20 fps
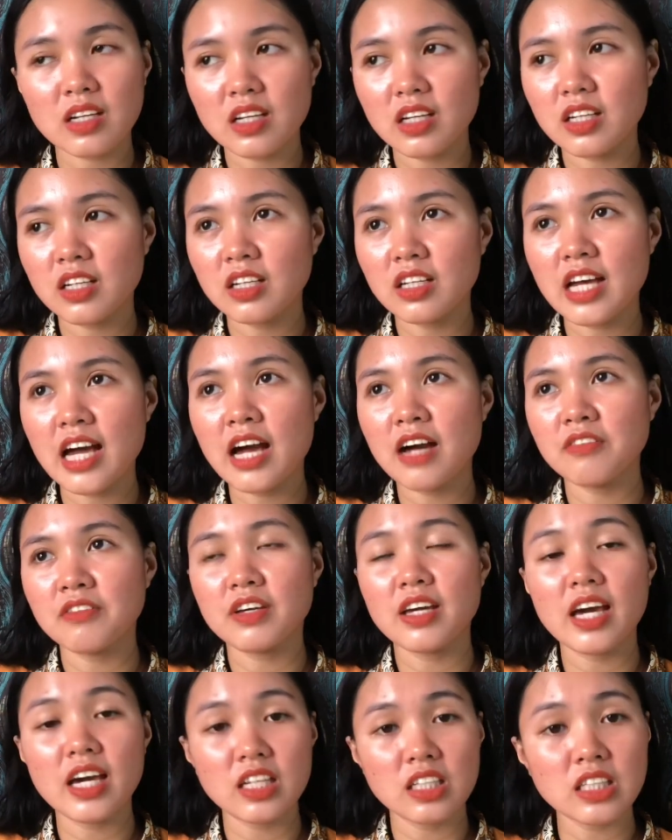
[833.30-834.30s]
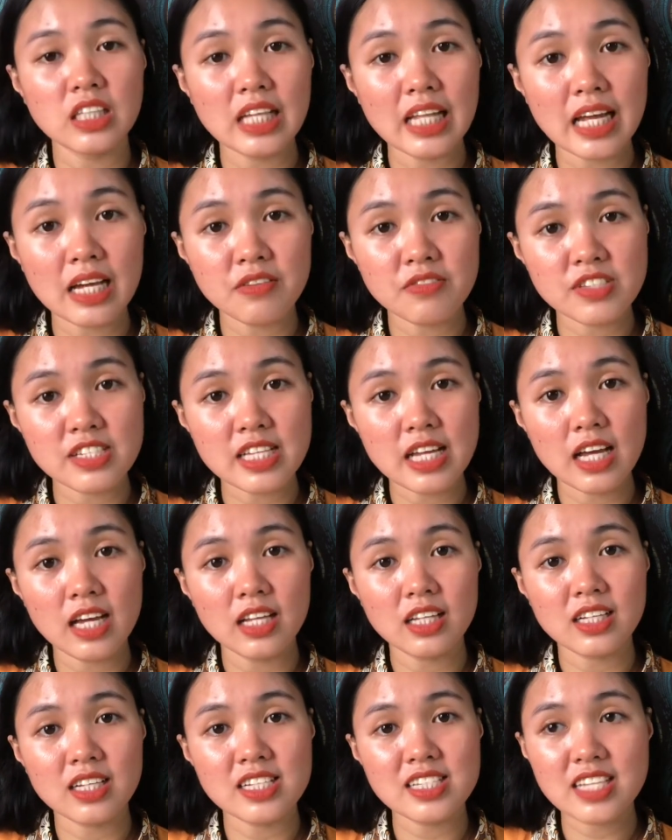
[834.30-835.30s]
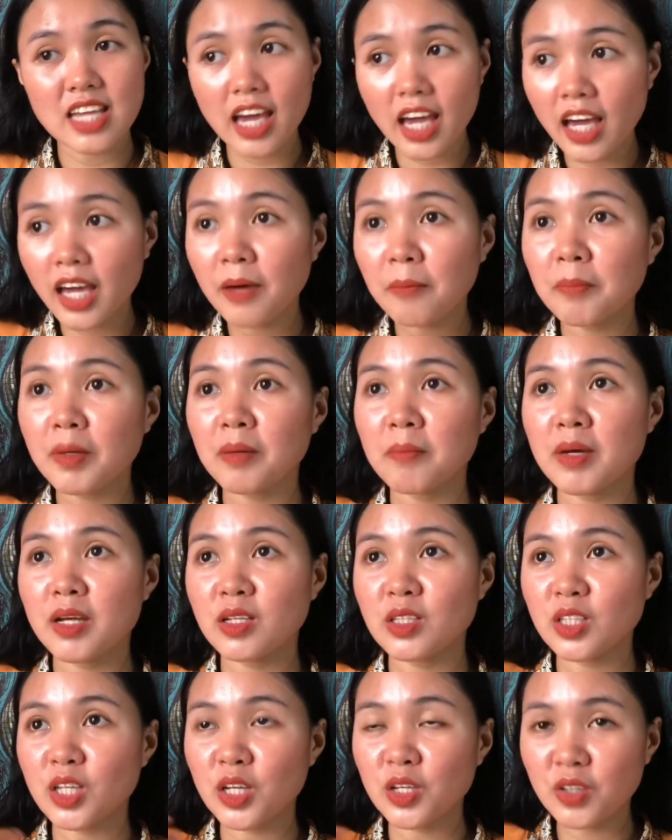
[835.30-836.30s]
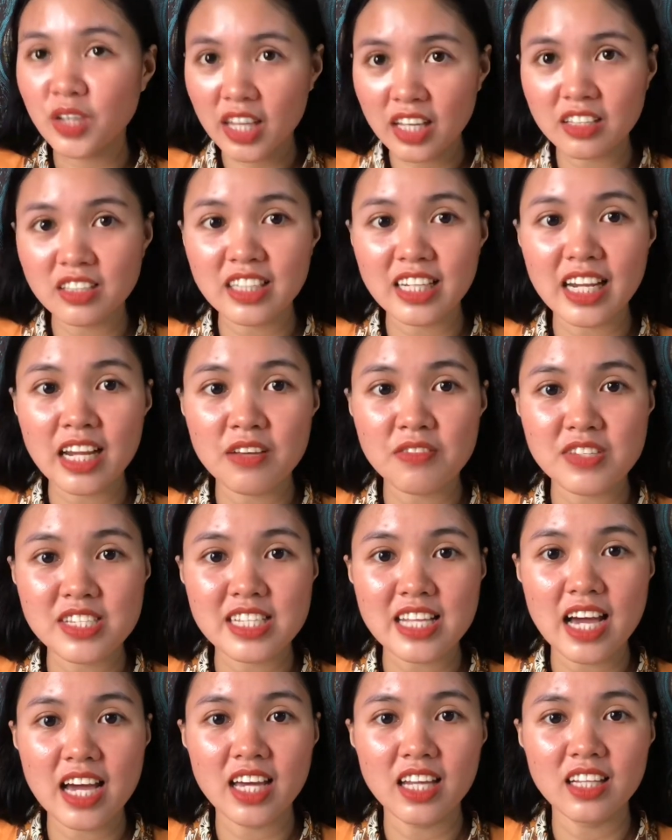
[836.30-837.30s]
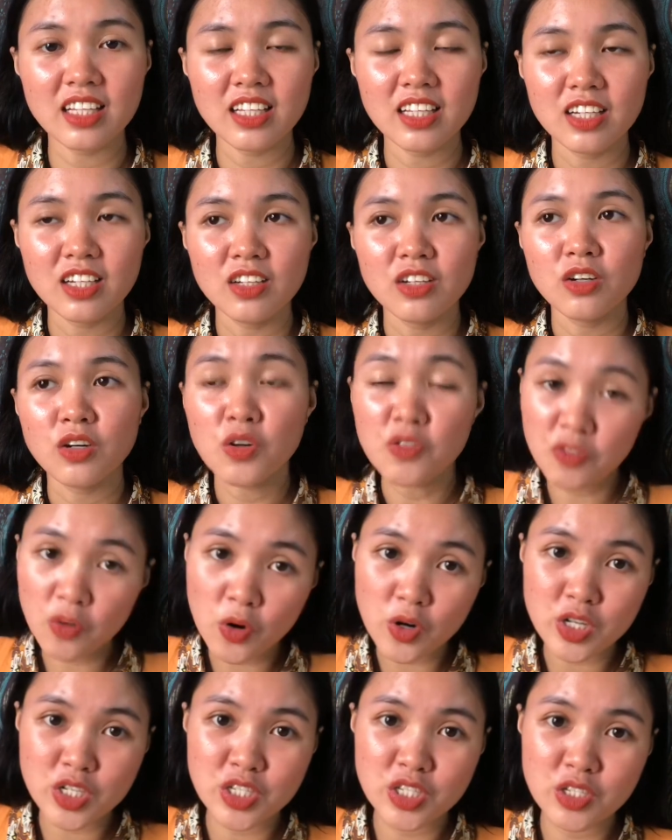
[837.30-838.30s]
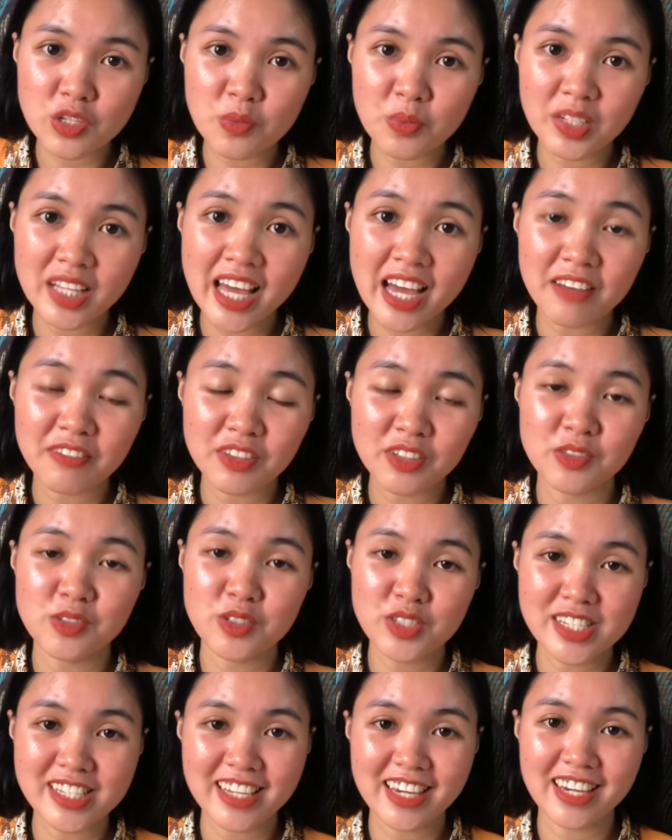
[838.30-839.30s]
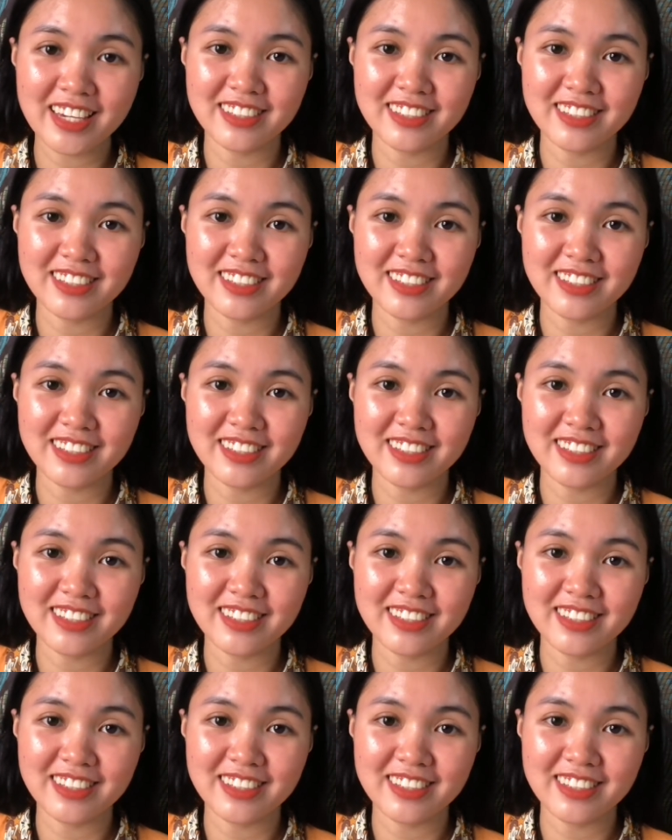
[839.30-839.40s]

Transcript: have a healthy lifestyle. Kasi, pag meron kayong healthy lifestyle, of course, you will have a good skin.